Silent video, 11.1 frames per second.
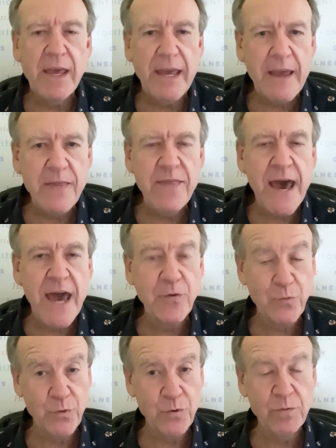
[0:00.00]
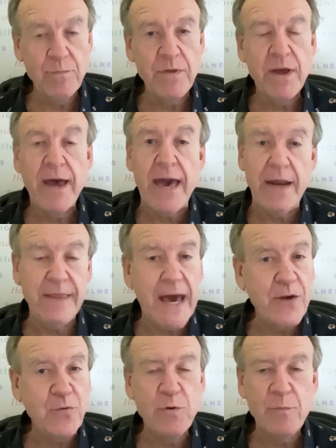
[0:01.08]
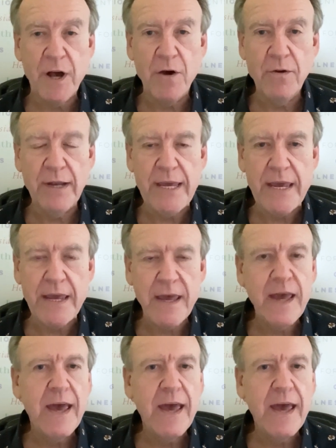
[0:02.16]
In that room, and in that room only,